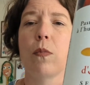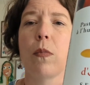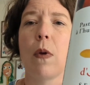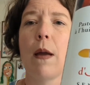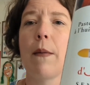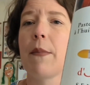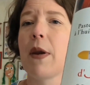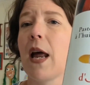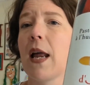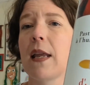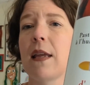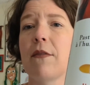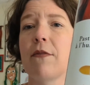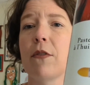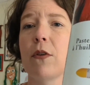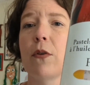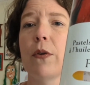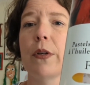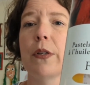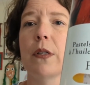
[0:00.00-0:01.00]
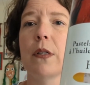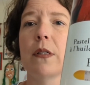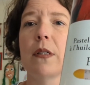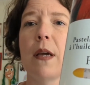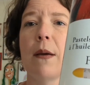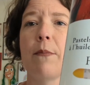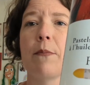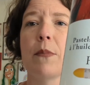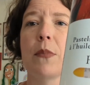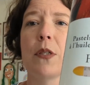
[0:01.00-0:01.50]
am not even going to
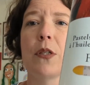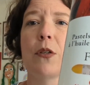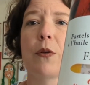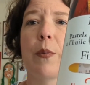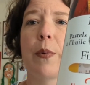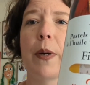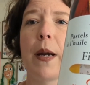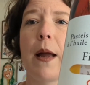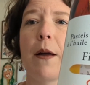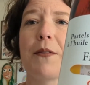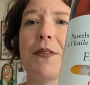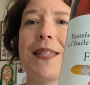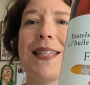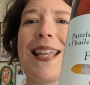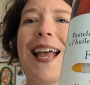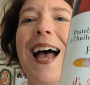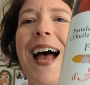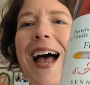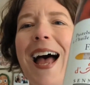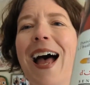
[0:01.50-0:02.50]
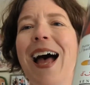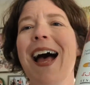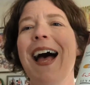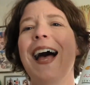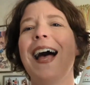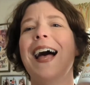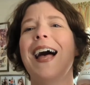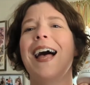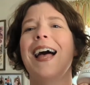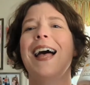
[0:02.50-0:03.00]
attempt to pronounce.
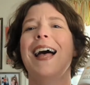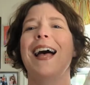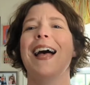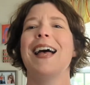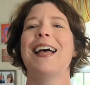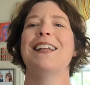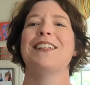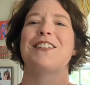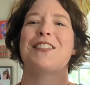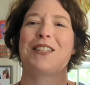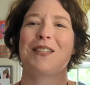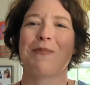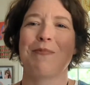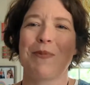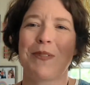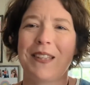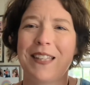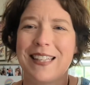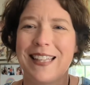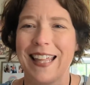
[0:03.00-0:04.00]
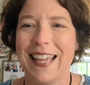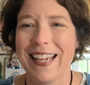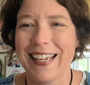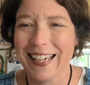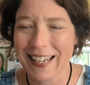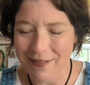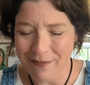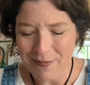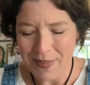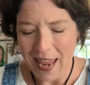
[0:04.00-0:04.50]
Just put the link
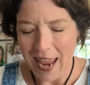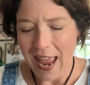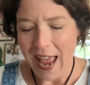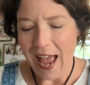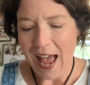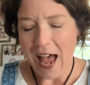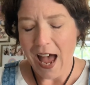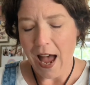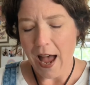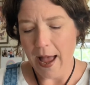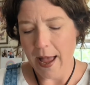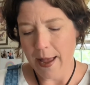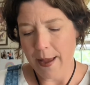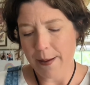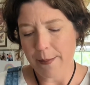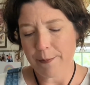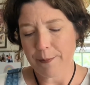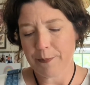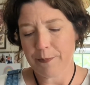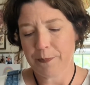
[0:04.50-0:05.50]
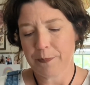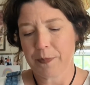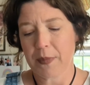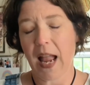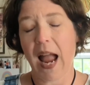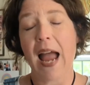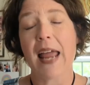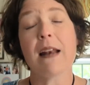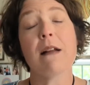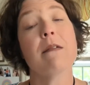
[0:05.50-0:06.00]
in.
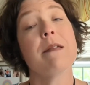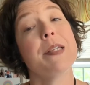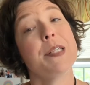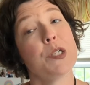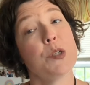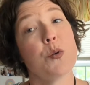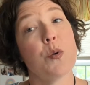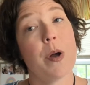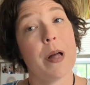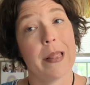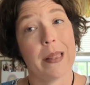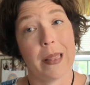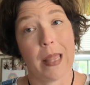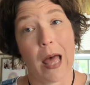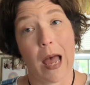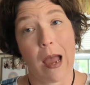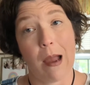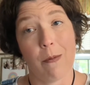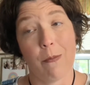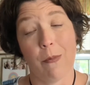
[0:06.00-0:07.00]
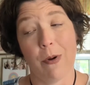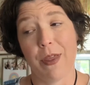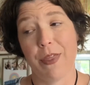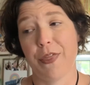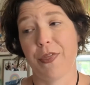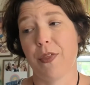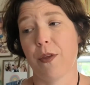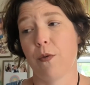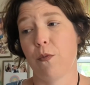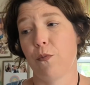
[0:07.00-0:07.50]
I don't do a lot
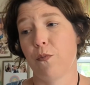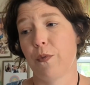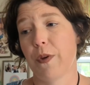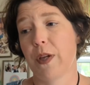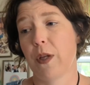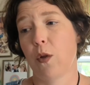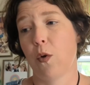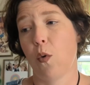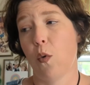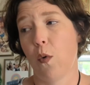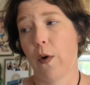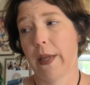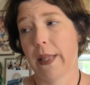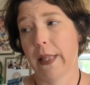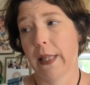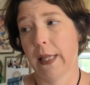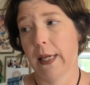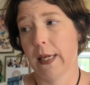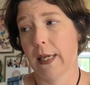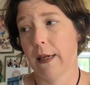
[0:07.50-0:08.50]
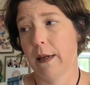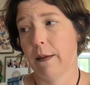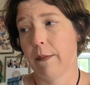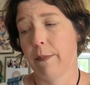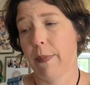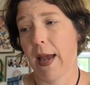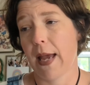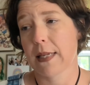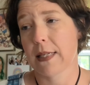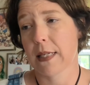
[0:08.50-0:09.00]
with real oily
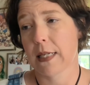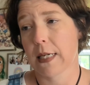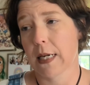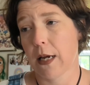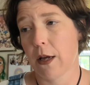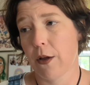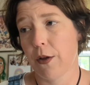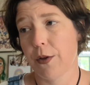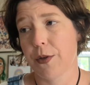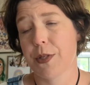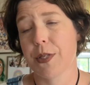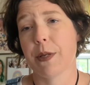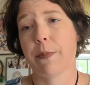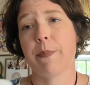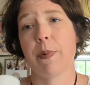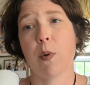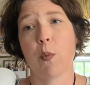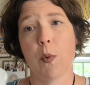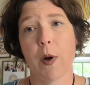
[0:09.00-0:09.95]
pastels, but